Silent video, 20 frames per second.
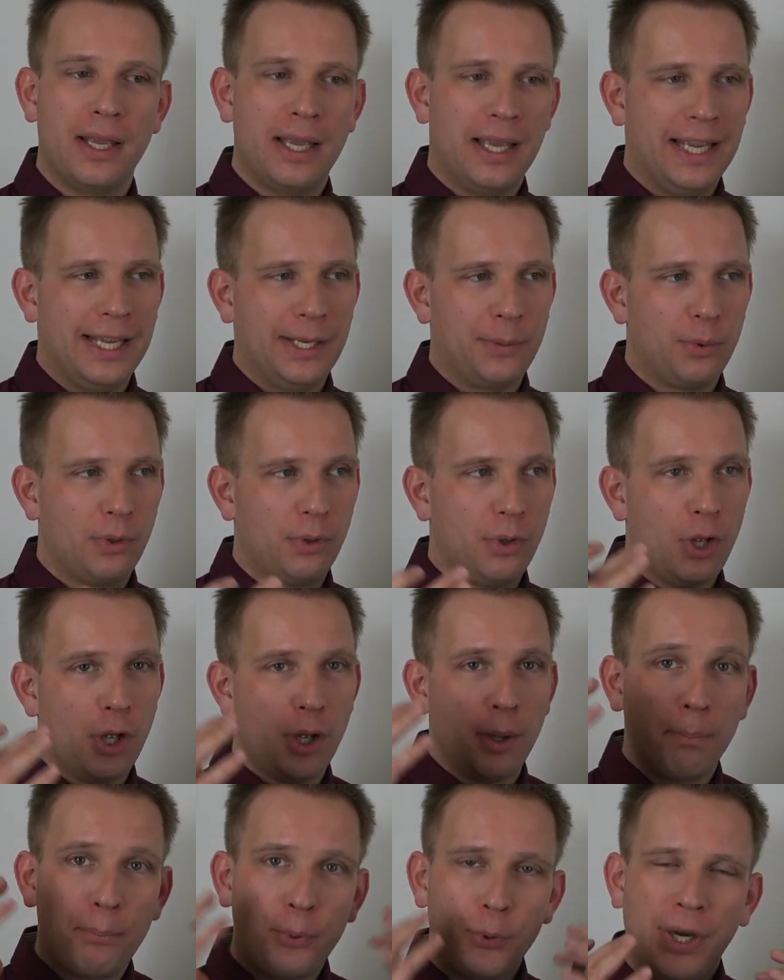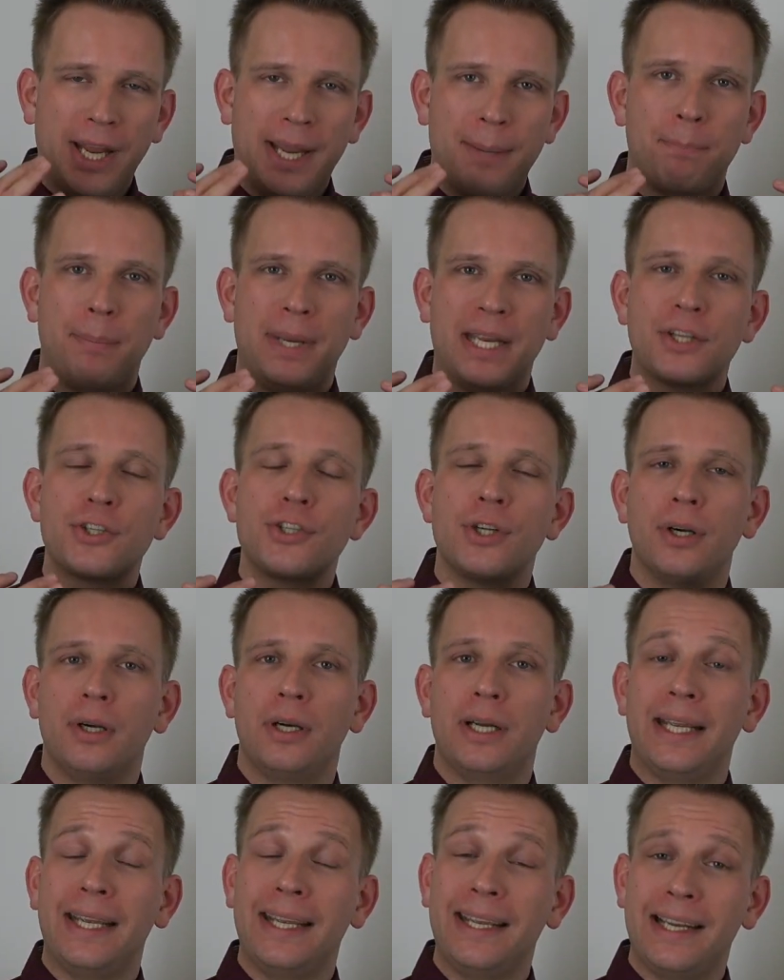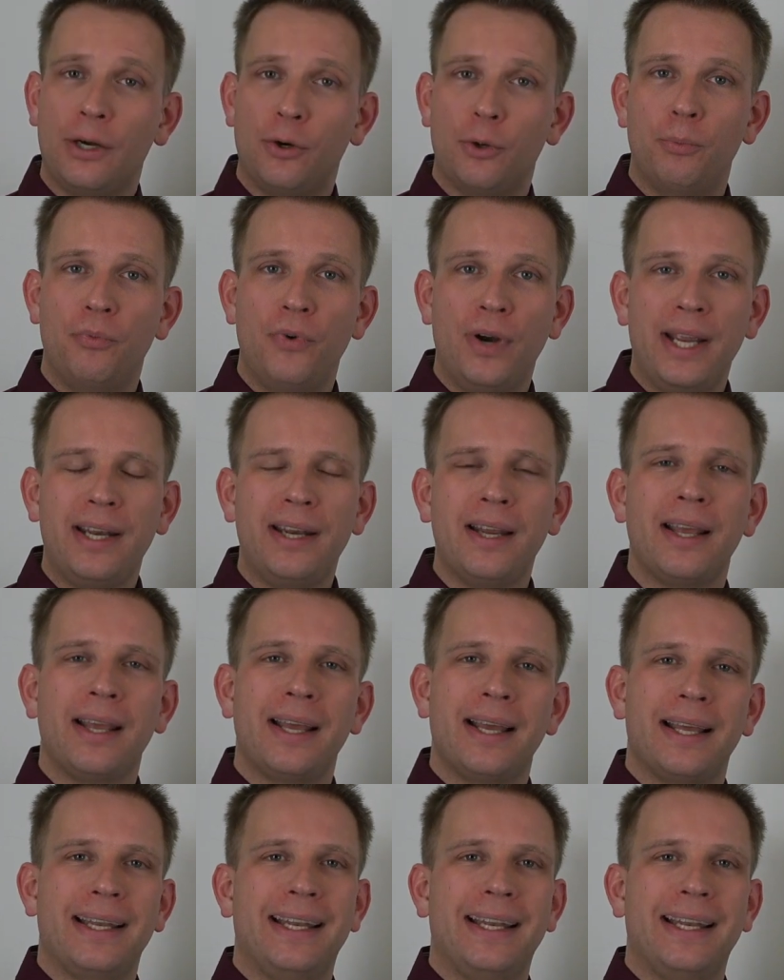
It will put a picture in our brain